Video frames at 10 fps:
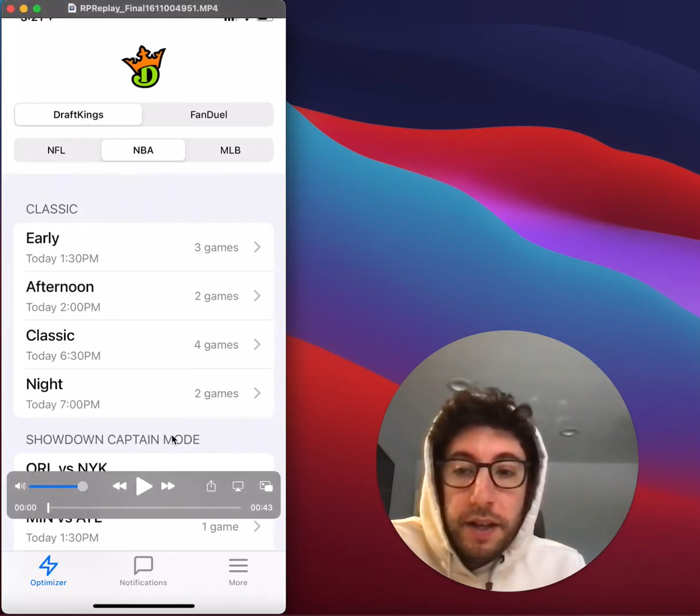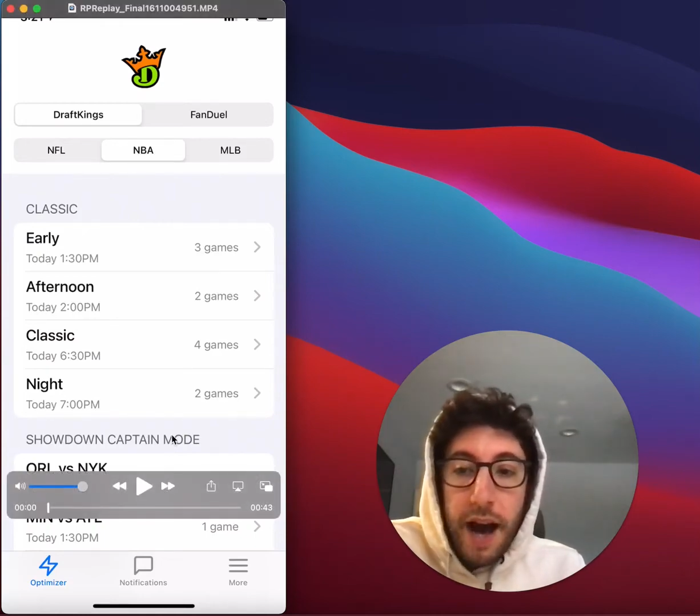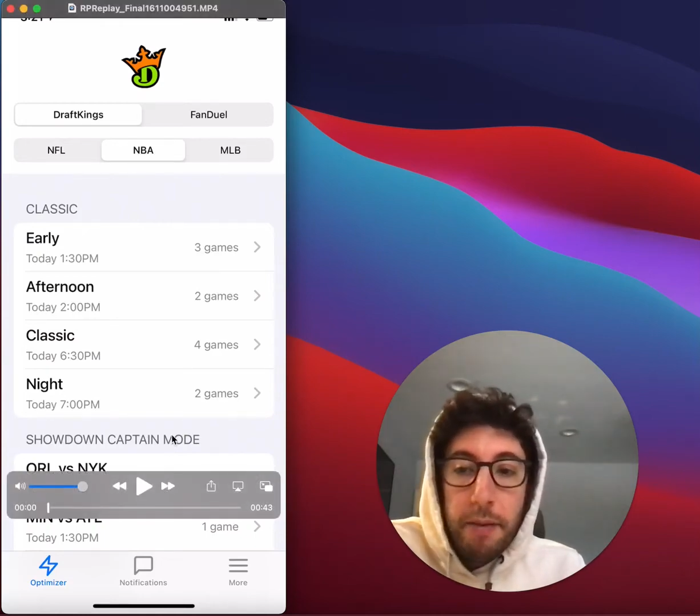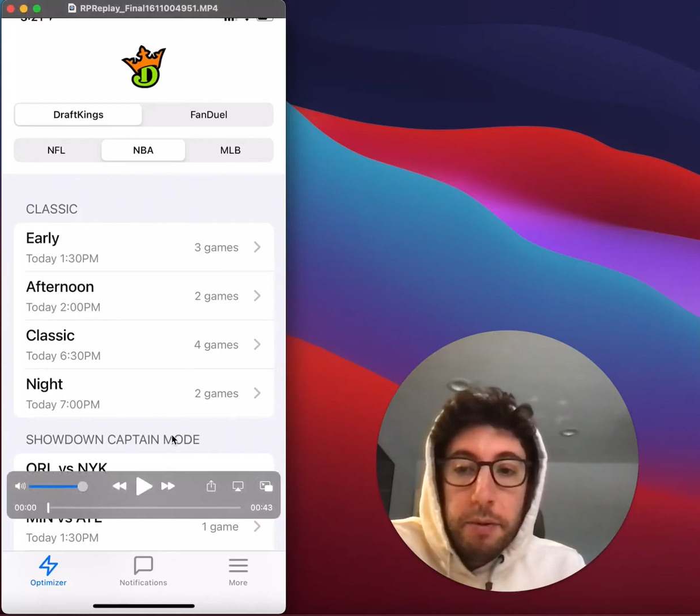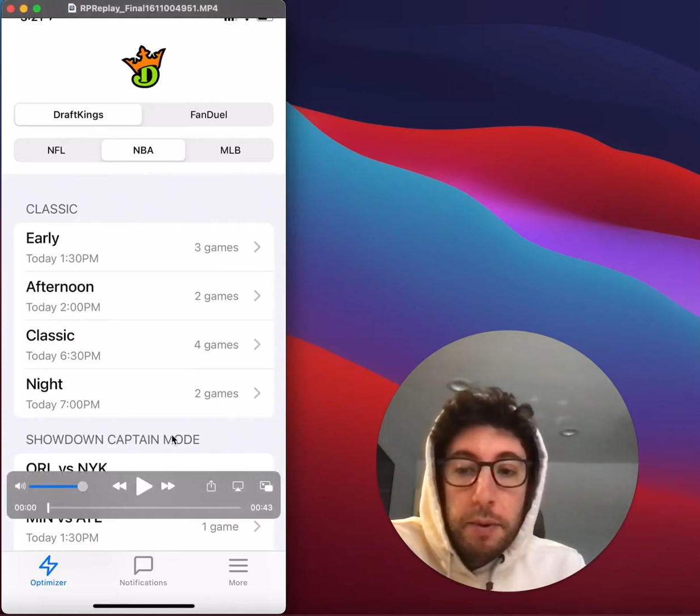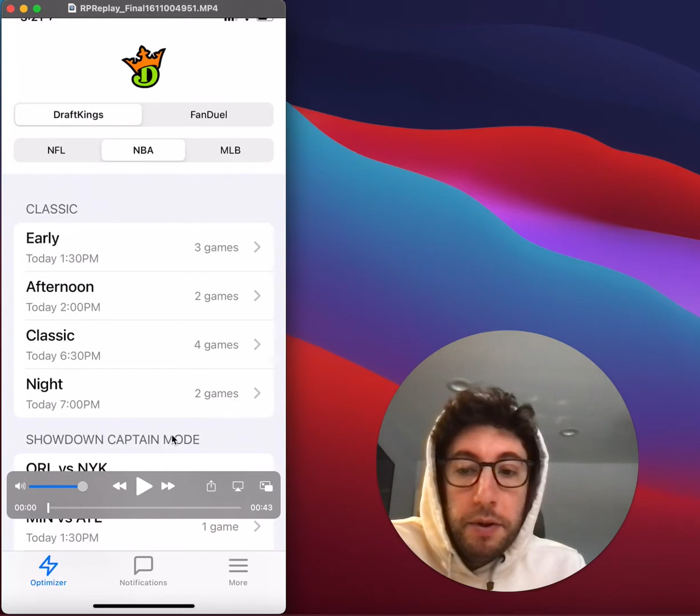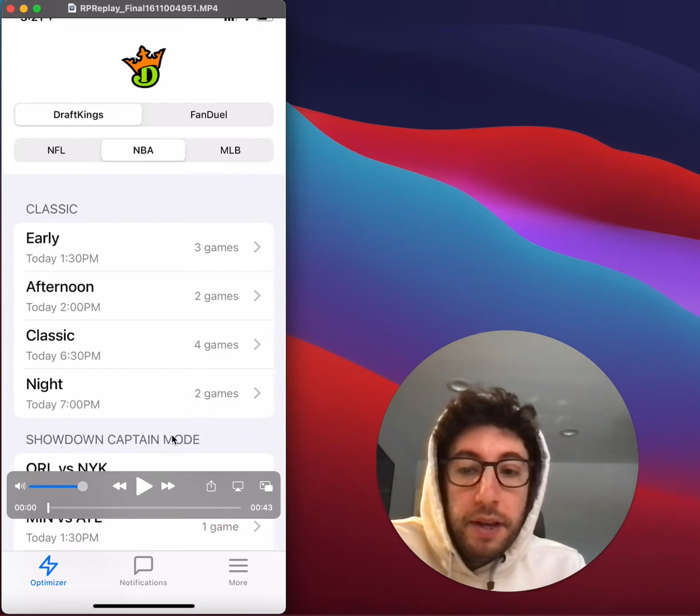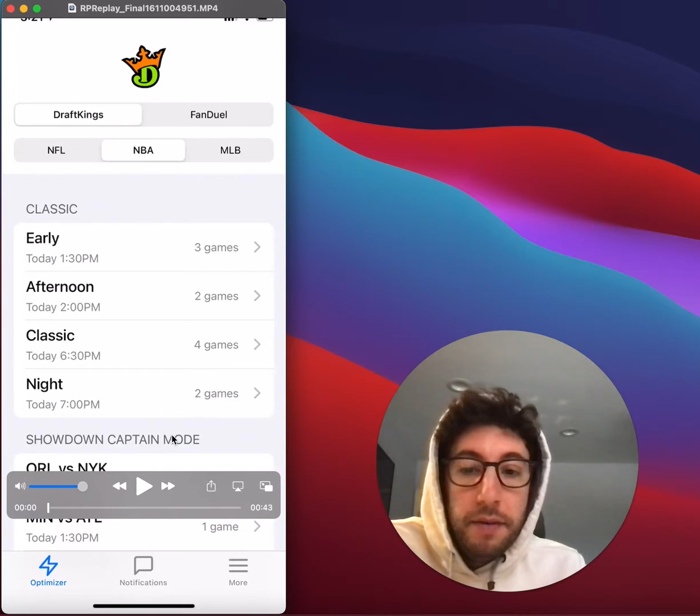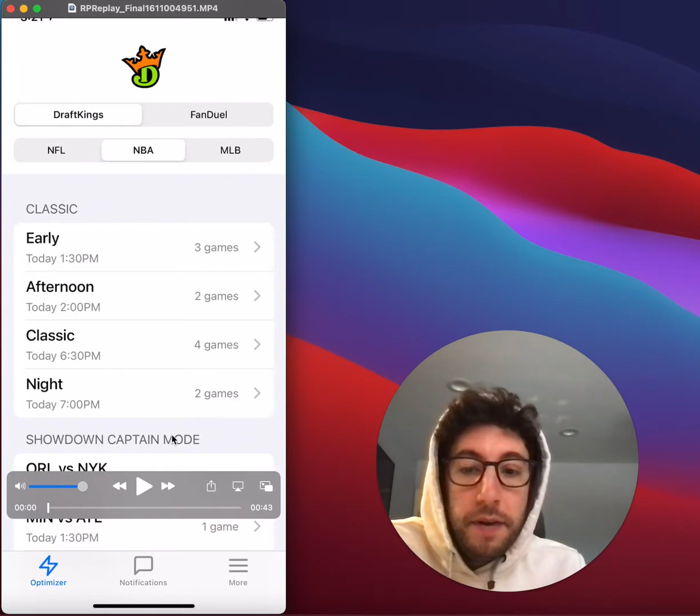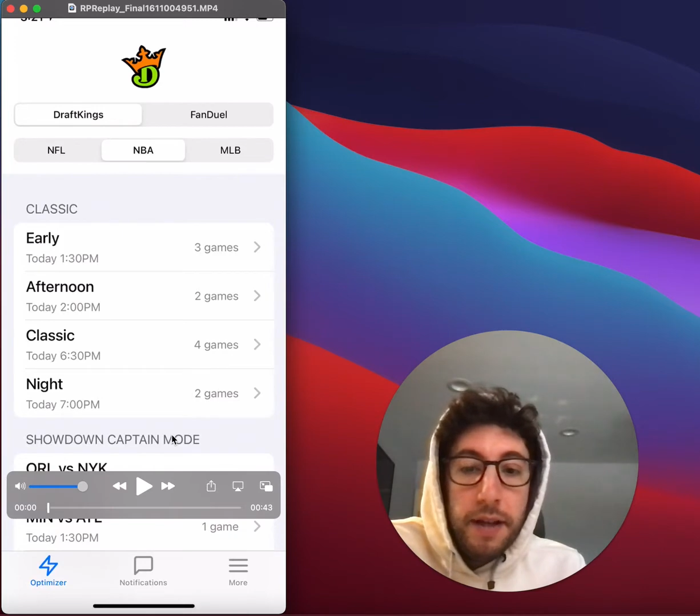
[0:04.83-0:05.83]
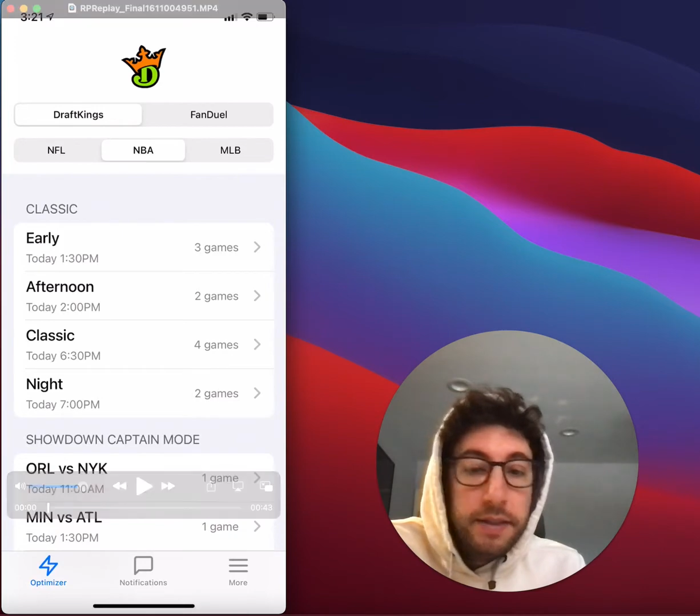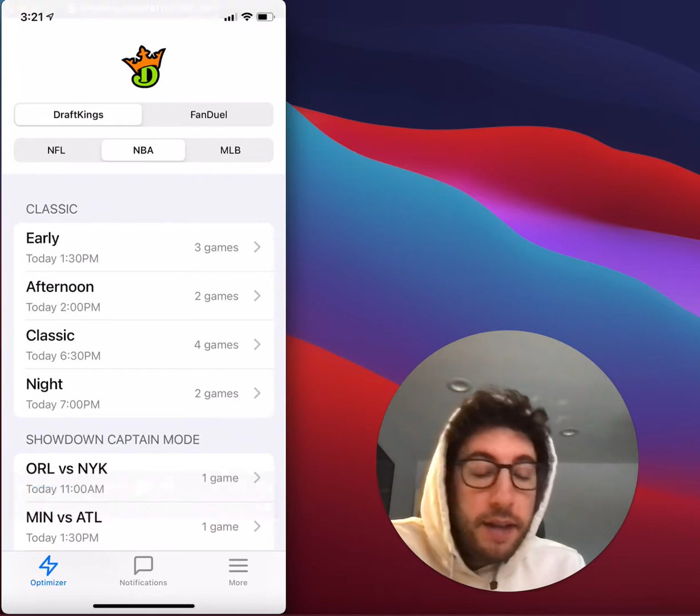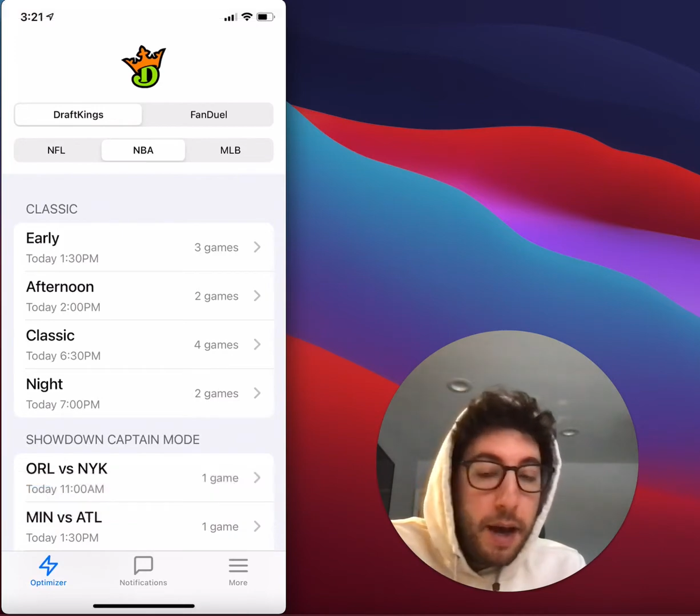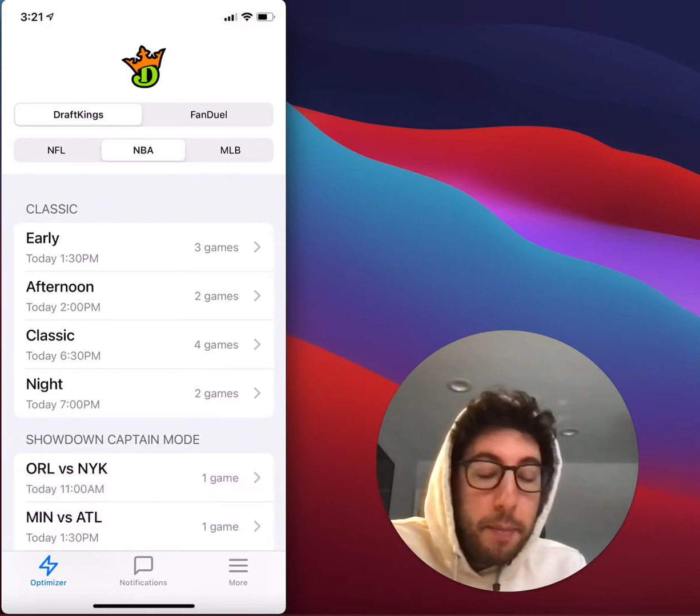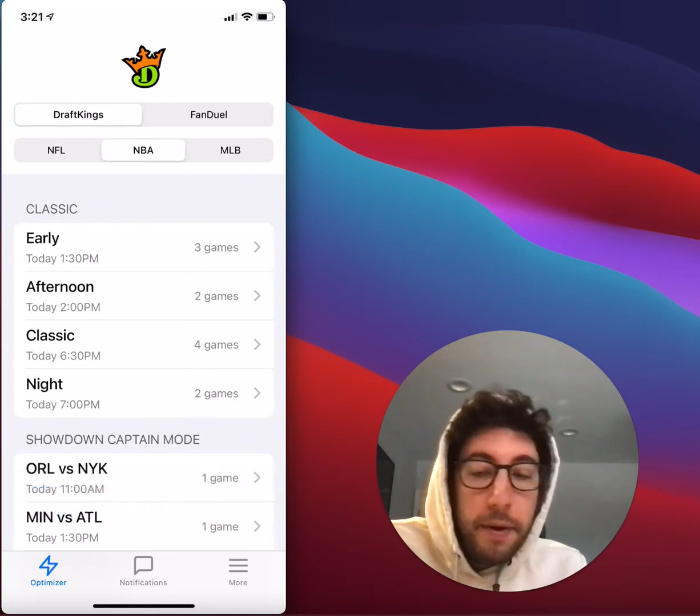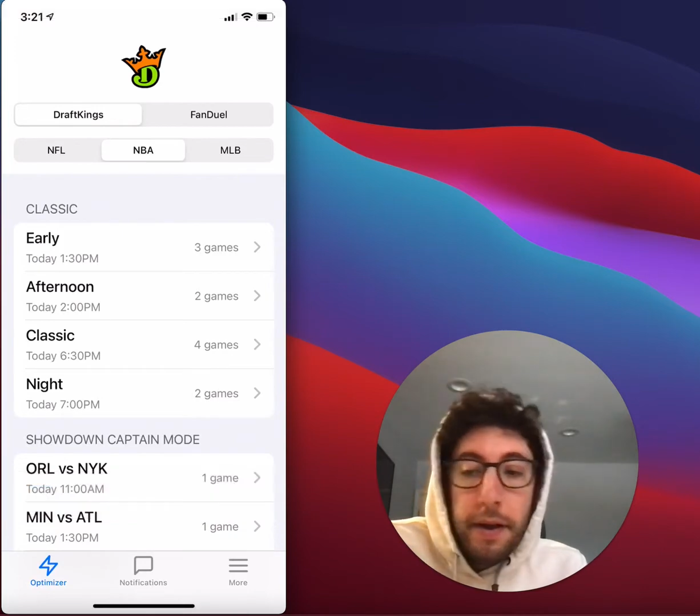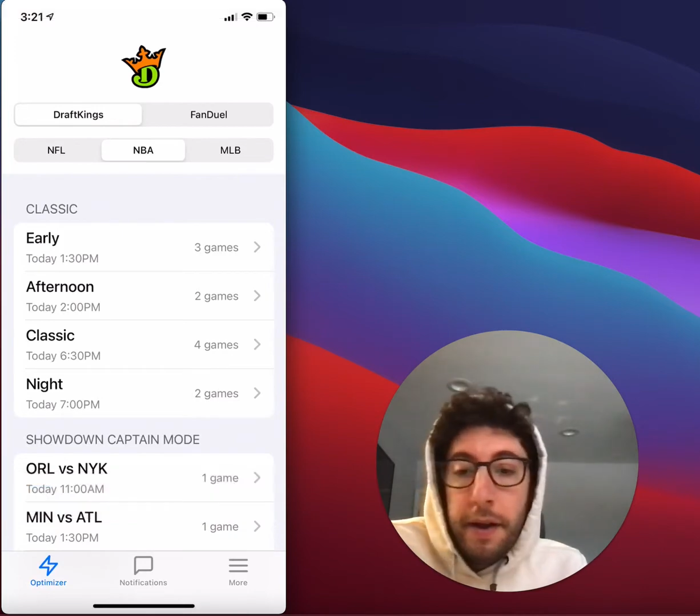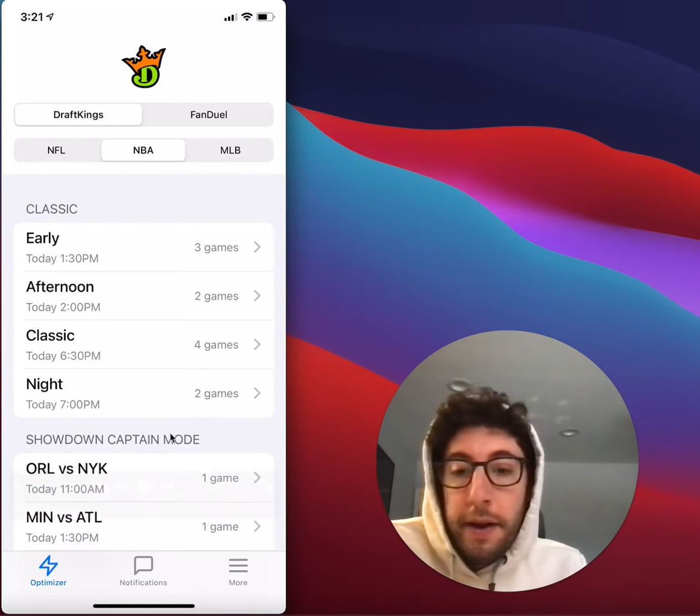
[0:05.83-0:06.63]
Optimal DFS app.